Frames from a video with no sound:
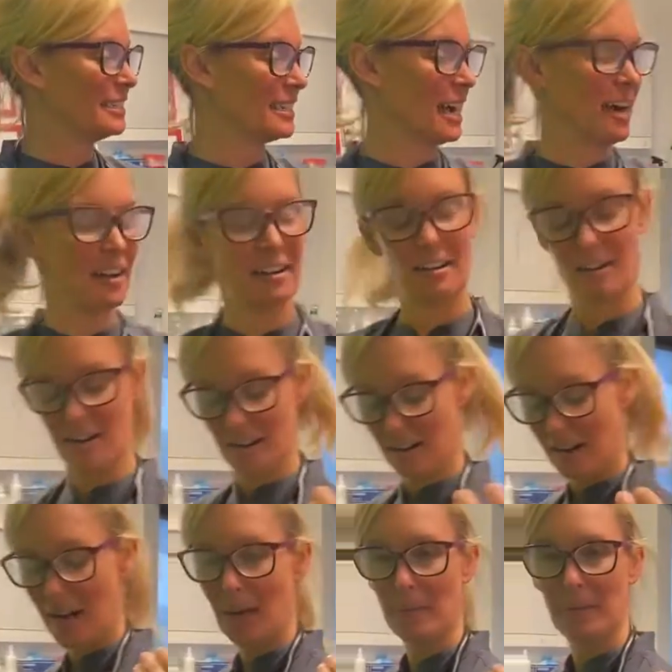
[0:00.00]
got her
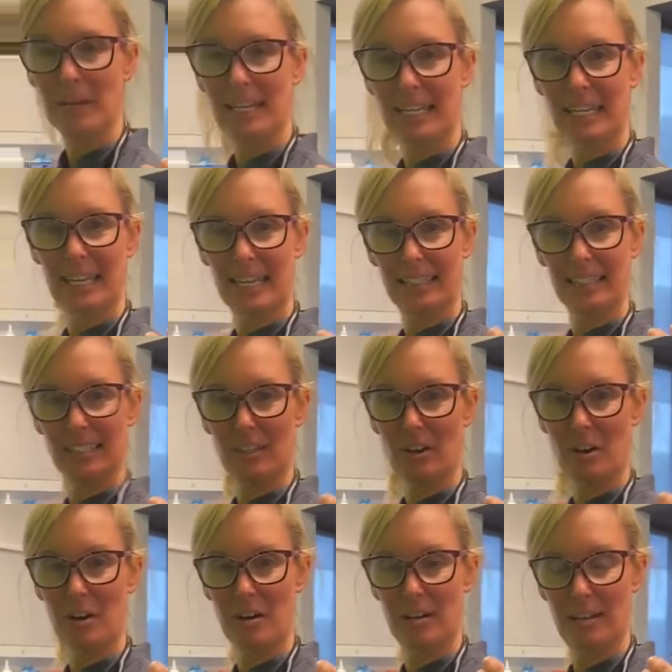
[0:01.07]
up against
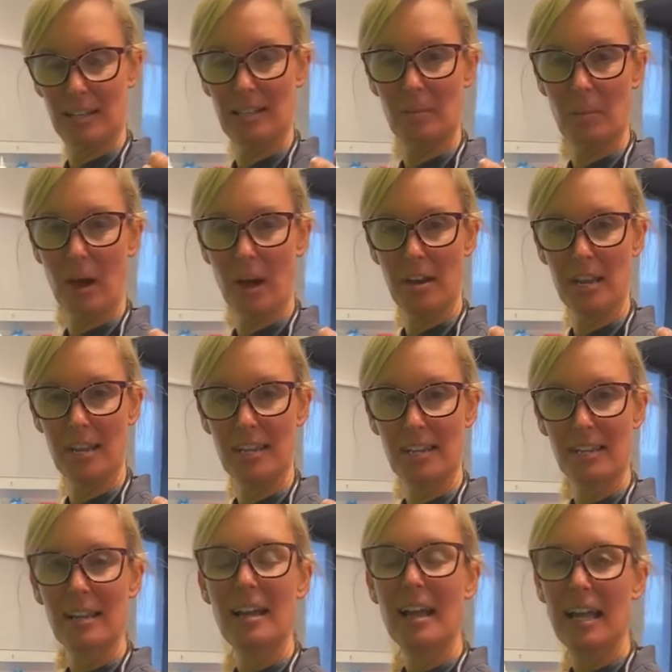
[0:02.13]
his body.
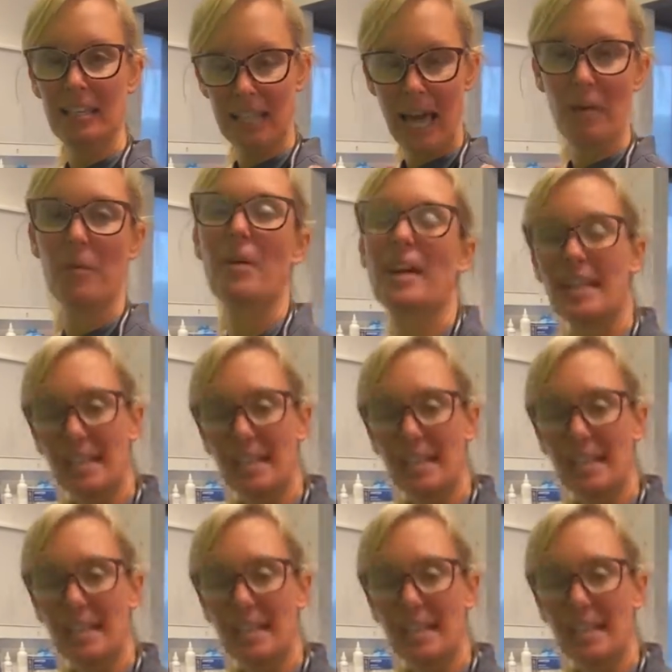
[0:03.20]
And that way,